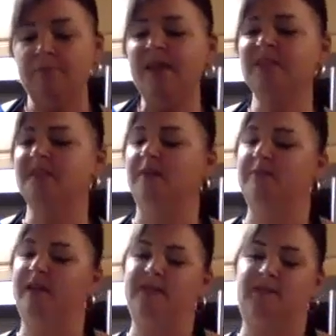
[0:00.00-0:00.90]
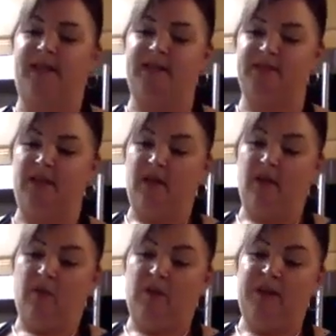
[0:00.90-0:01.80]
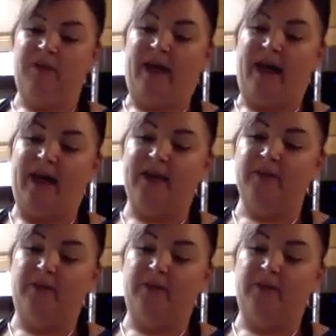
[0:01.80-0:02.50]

mix it up like it says, what do you add?